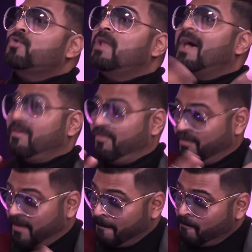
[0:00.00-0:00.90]

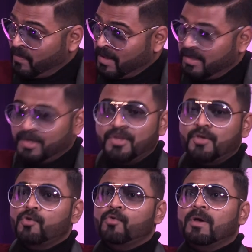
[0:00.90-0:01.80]
life, the
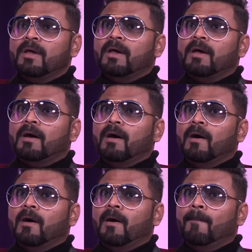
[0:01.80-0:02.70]
new
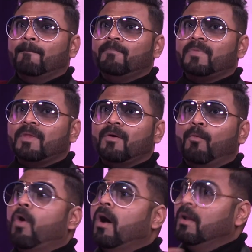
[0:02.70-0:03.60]

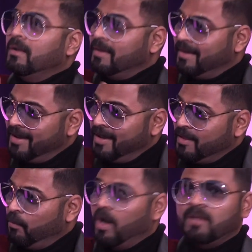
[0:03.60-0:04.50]
world,
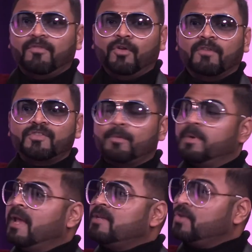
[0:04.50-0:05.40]
the world full of
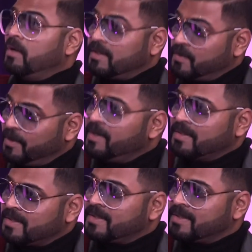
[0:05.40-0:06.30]
supernatural
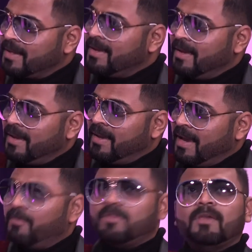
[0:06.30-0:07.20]
experiences.
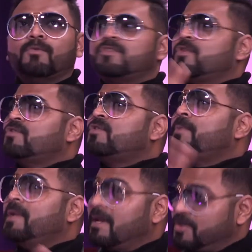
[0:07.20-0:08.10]
Everything was so
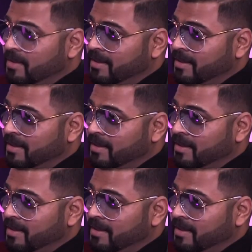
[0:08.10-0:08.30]
supernatural